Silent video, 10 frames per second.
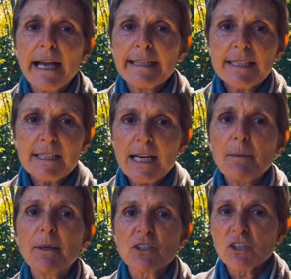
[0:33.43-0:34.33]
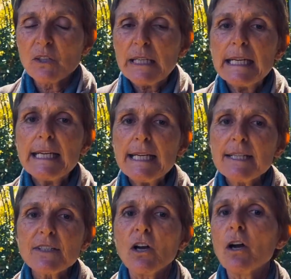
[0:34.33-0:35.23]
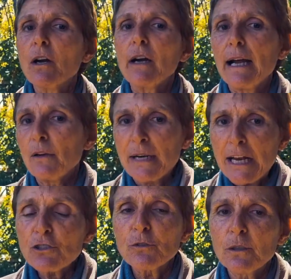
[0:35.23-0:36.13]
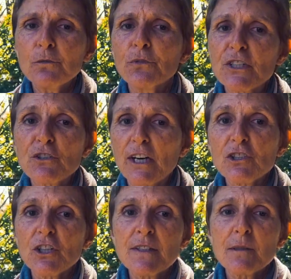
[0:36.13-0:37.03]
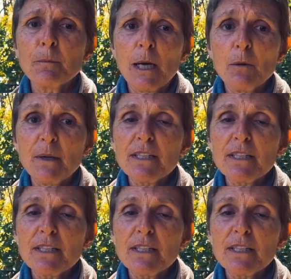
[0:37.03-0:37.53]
and establish these are our natural infrastructure in Zimbabwe.